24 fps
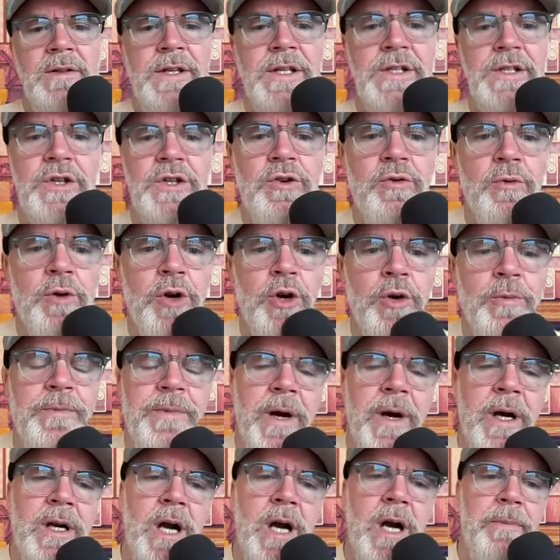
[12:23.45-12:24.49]
this
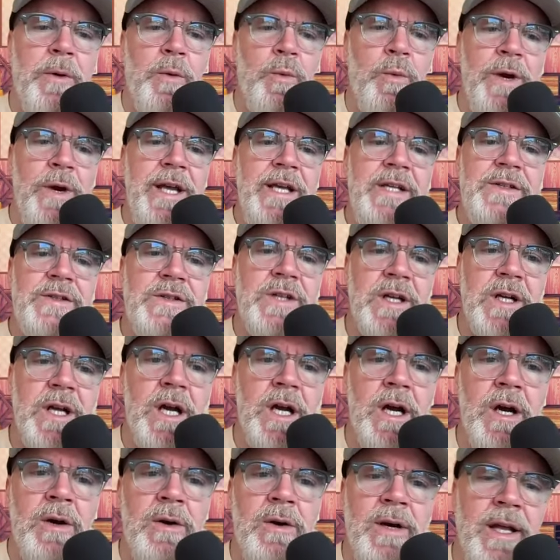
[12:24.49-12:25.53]
group a couple weeks
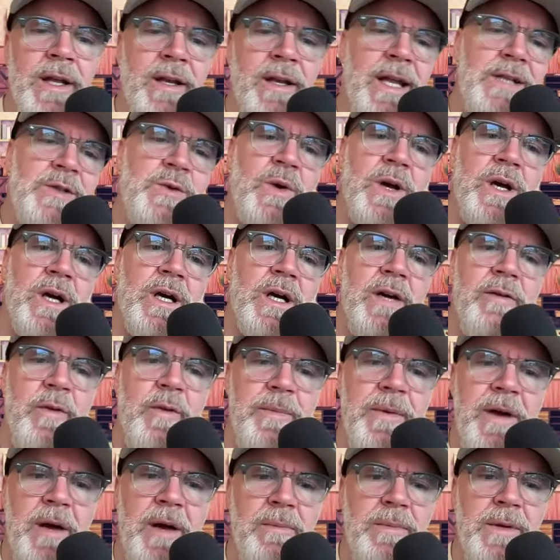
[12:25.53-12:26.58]
ago, and that's what I love
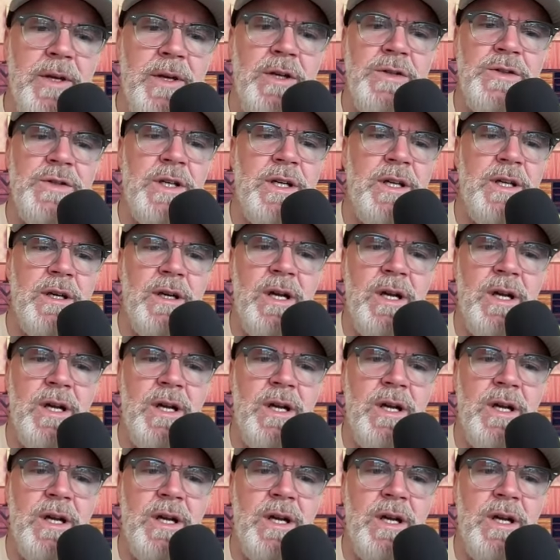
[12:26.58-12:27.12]
about music.